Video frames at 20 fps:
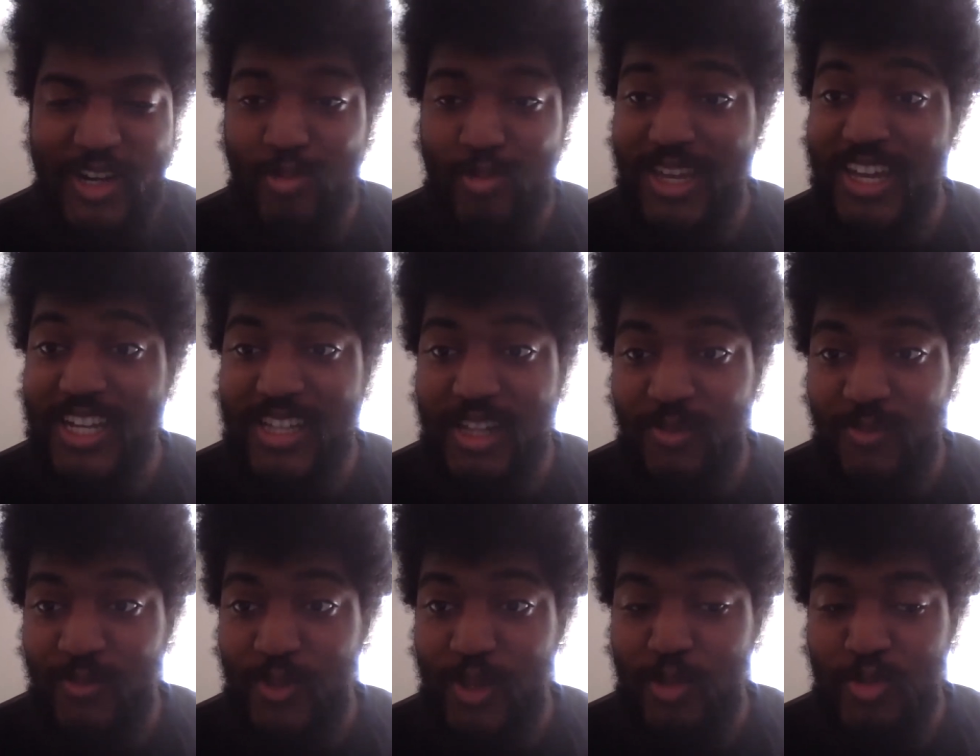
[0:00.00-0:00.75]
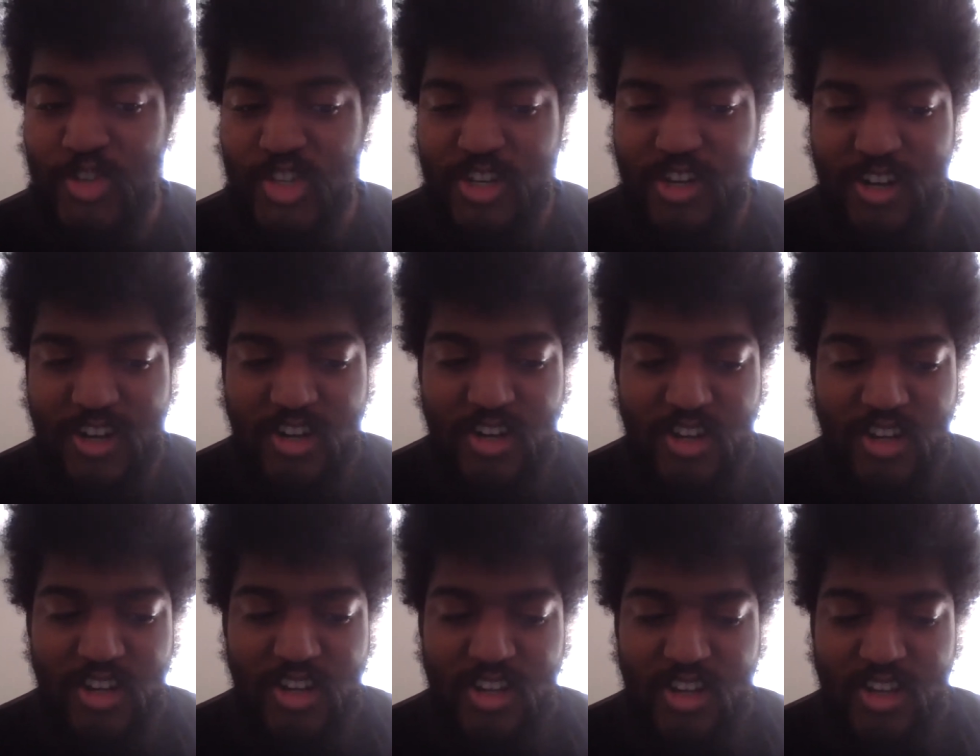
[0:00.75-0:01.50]
We got the future
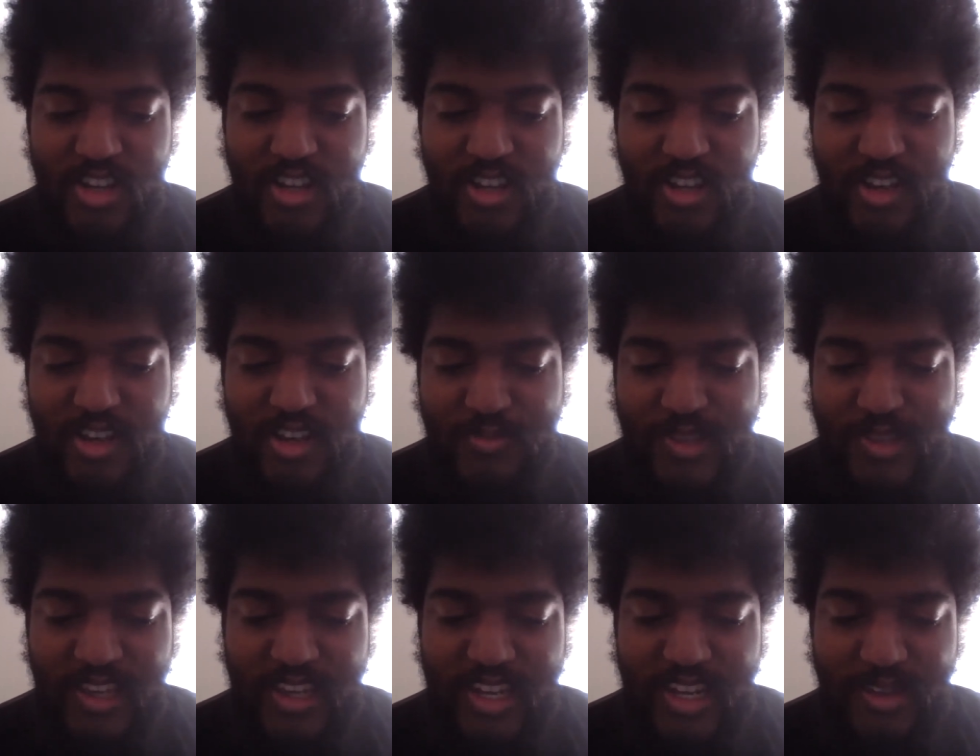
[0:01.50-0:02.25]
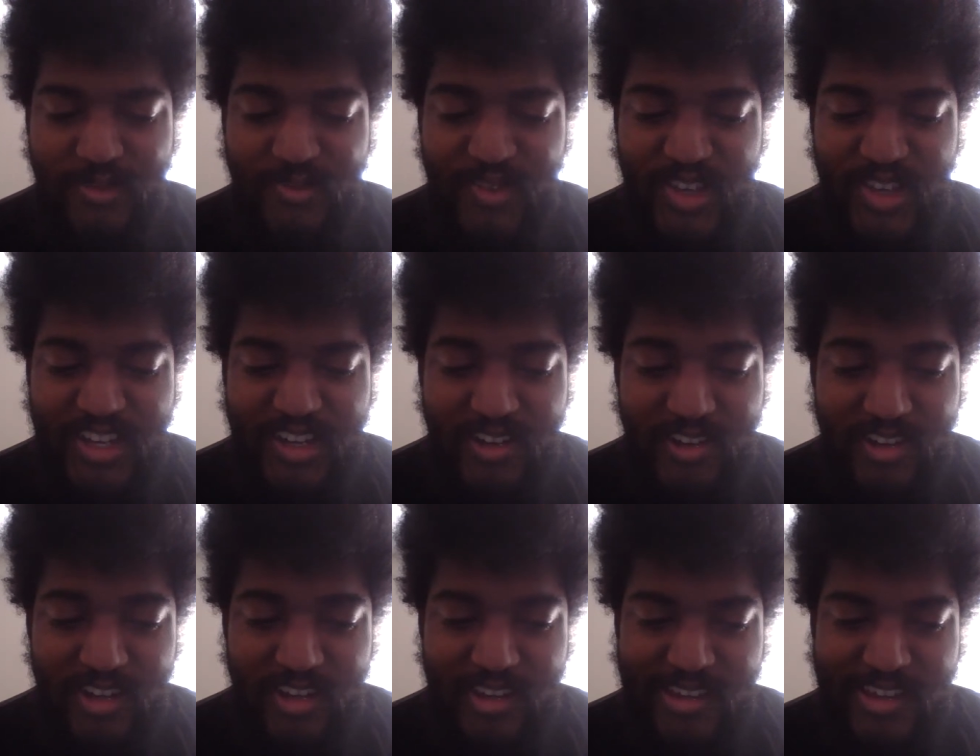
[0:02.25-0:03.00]
of the NFL.